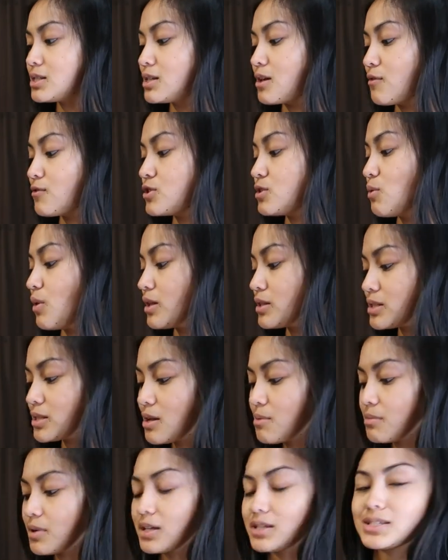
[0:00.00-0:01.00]
and see if she wants
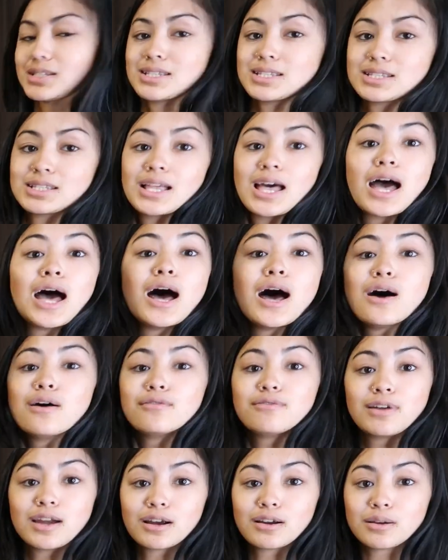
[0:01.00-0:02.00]
them because this is
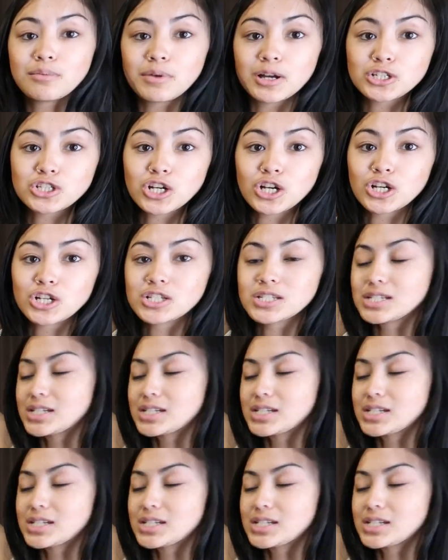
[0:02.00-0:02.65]
very much her